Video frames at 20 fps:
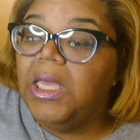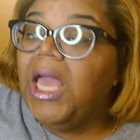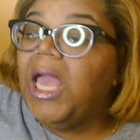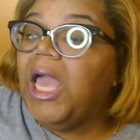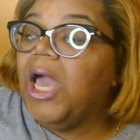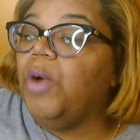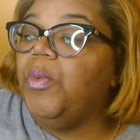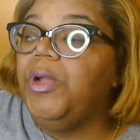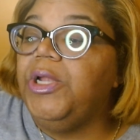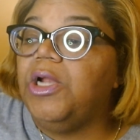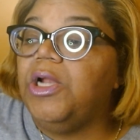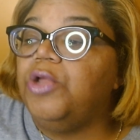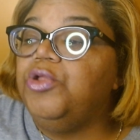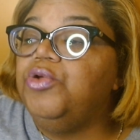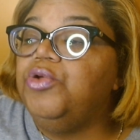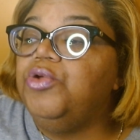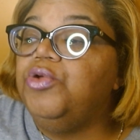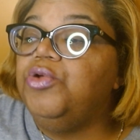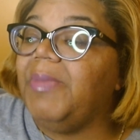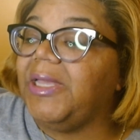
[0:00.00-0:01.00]
and we know you
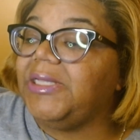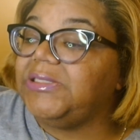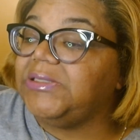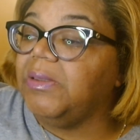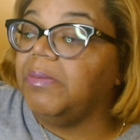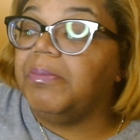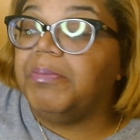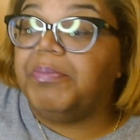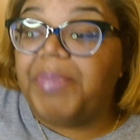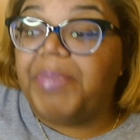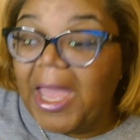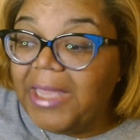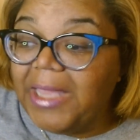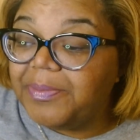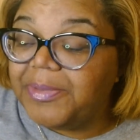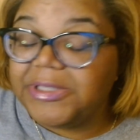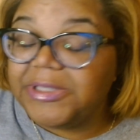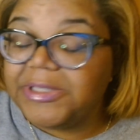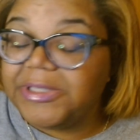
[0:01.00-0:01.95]
can make some babies.